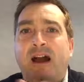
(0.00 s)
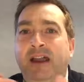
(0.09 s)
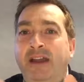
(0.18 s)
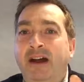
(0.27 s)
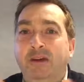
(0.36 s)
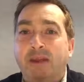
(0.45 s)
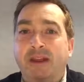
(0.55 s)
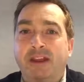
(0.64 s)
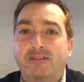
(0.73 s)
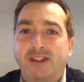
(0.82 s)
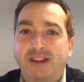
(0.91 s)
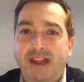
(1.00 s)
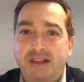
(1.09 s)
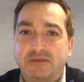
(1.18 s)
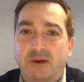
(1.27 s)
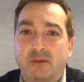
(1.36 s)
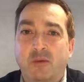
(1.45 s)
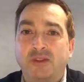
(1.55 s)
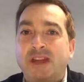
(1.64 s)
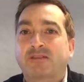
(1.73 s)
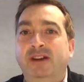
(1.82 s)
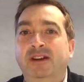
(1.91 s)
And I hope you're here for the next one,
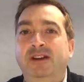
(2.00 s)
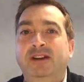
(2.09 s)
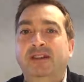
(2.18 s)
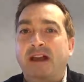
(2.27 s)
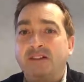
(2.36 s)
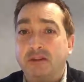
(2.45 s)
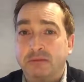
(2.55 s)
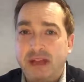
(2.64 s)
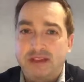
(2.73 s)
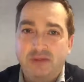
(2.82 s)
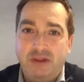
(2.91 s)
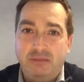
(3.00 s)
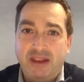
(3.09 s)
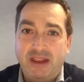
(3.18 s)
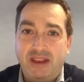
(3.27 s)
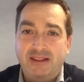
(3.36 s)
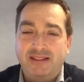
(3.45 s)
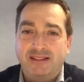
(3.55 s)
whatever that subject will be.